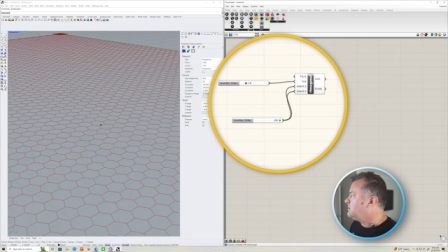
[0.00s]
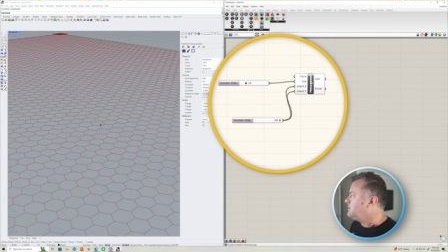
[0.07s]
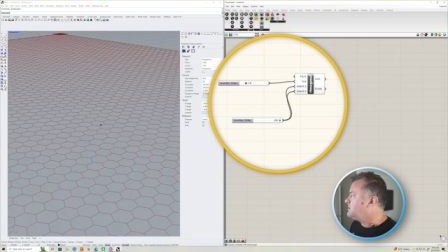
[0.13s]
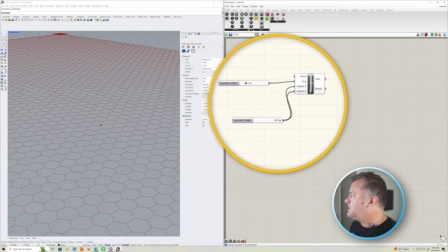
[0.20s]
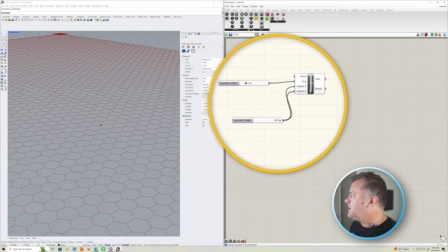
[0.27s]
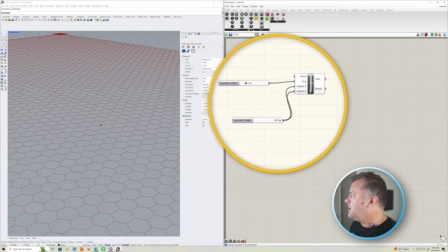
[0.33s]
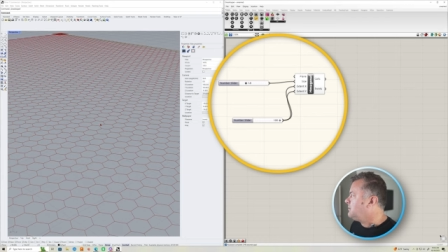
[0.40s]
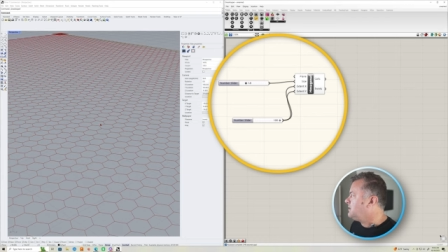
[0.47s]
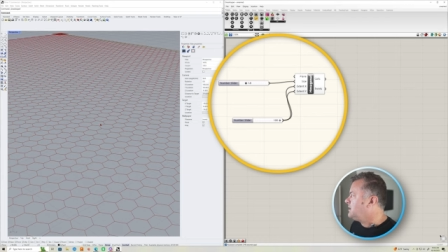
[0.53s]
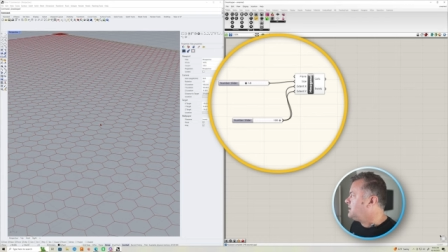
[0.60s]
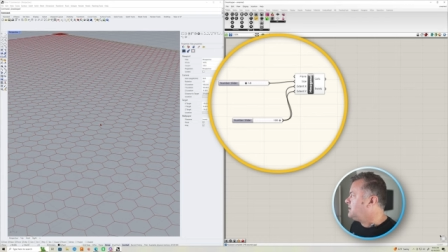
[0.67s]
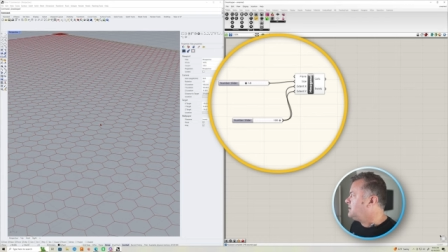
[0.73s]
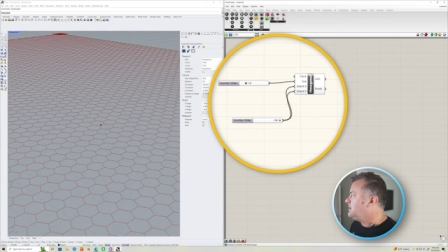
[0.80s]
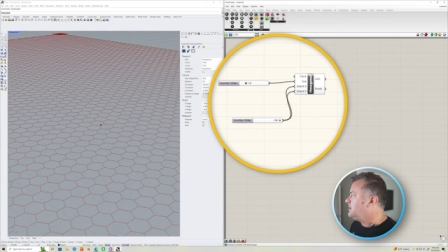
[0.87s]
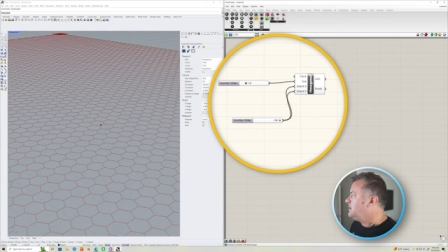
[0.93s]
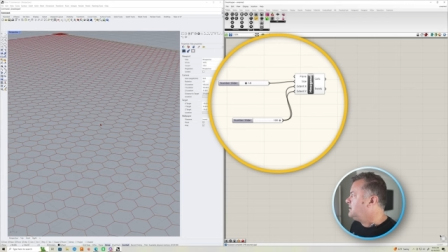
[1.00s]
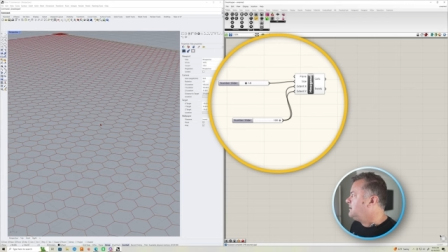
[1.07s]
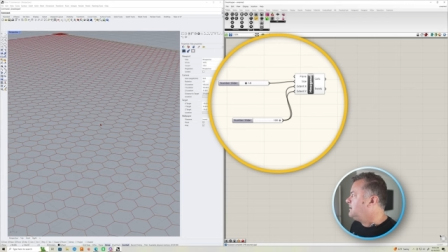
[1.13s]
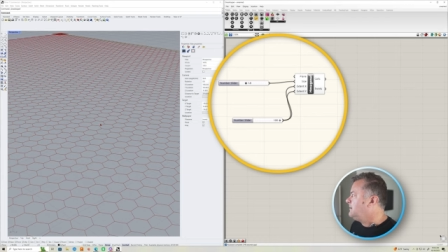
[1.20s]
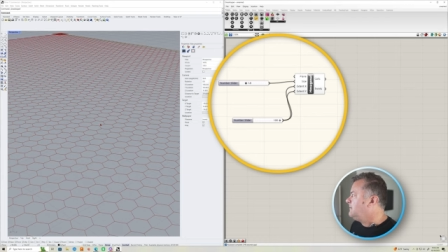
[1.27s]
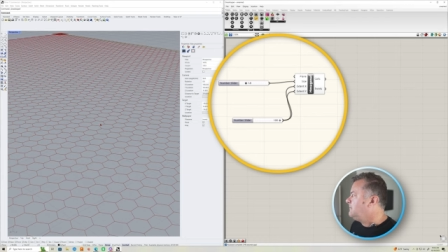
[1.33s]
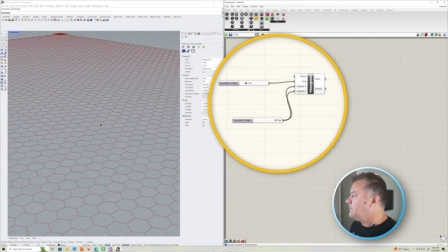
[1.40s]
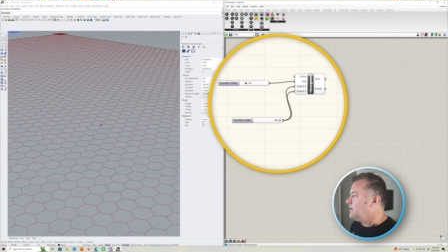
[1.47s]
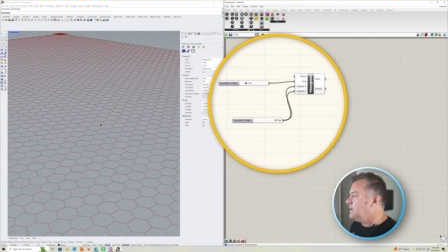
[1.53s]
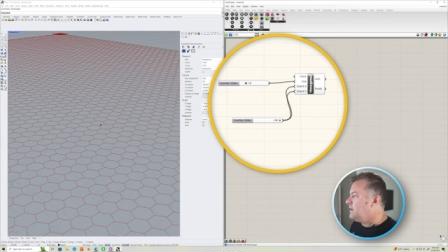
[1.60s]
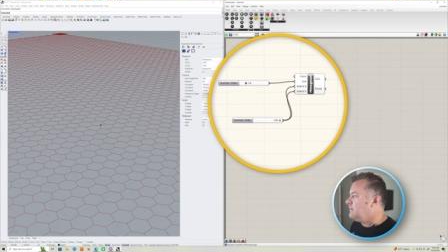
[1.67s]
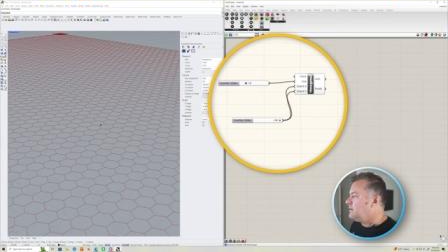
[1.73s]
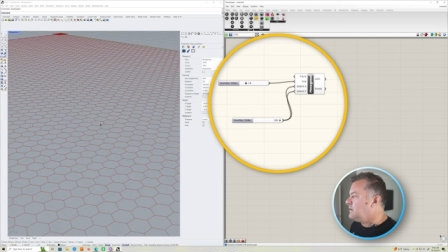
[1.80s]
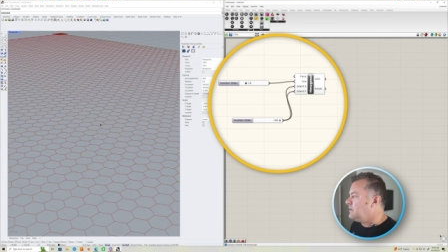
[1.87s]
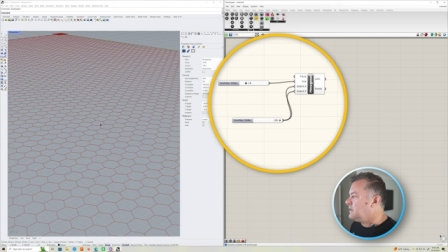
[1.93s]
I'm just typing that in and
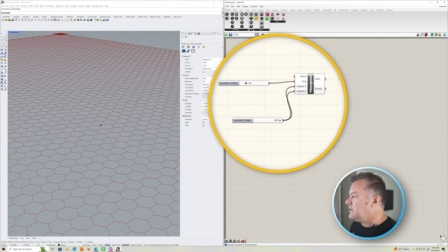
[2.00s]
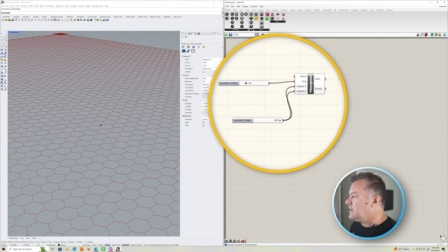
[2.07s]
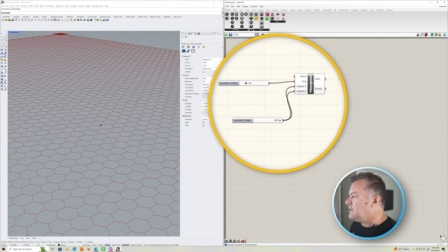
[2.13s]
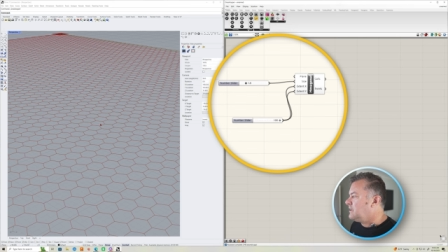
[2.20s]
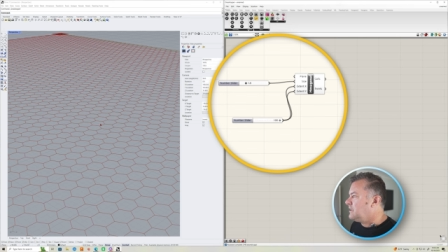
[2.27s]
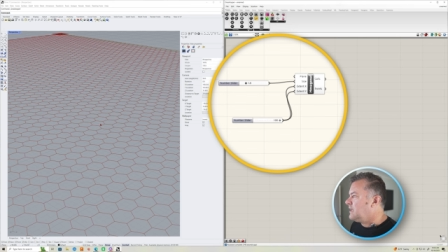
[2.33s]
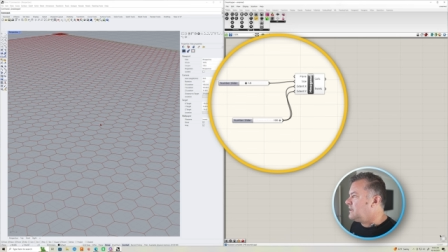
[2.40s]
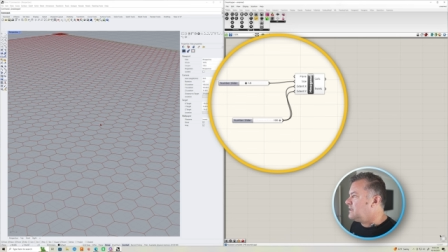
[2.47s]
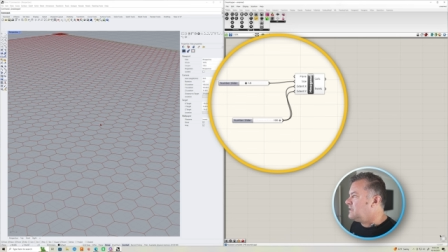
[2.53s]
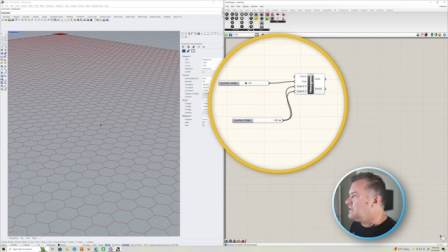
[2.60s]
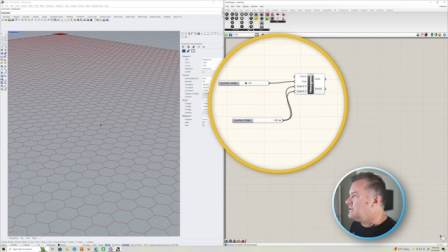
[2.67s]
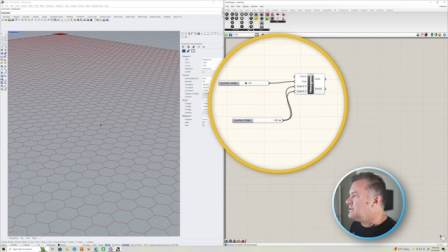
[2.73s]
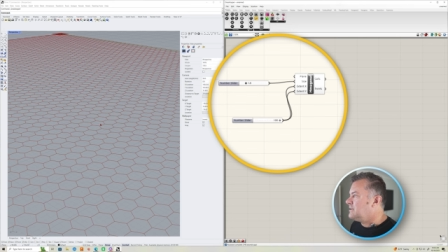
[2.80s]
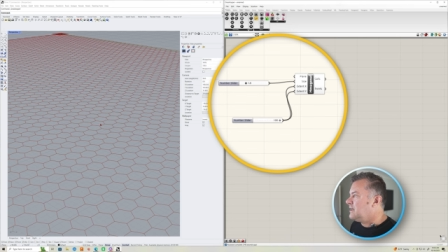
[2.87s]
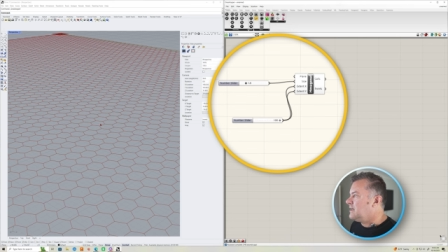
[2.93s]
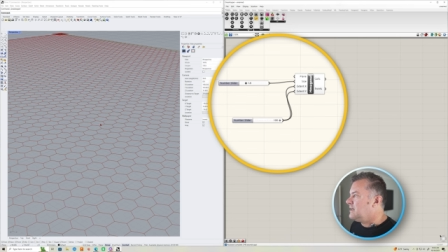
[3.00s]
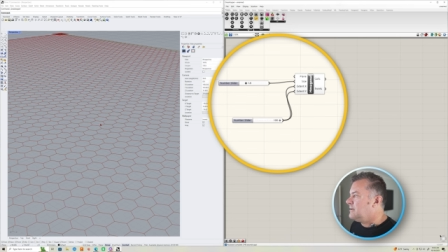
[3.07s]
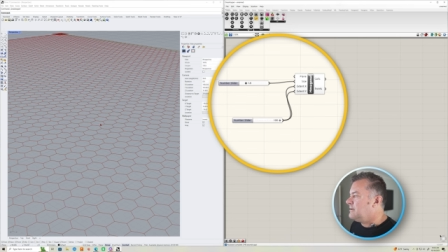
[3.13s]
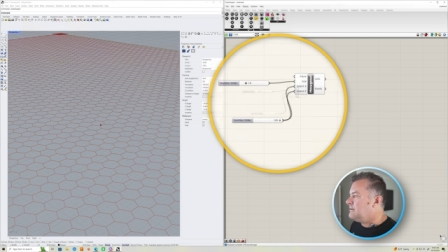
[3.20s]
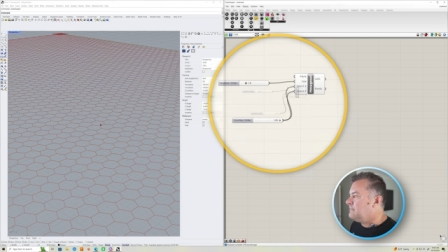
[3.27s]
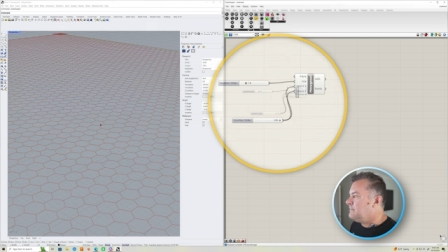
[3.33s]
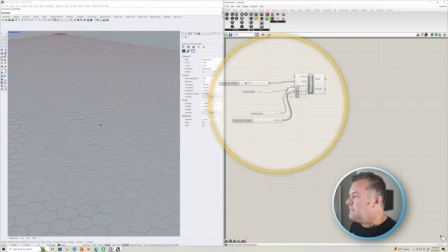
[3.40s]
I'm collecting that to the side.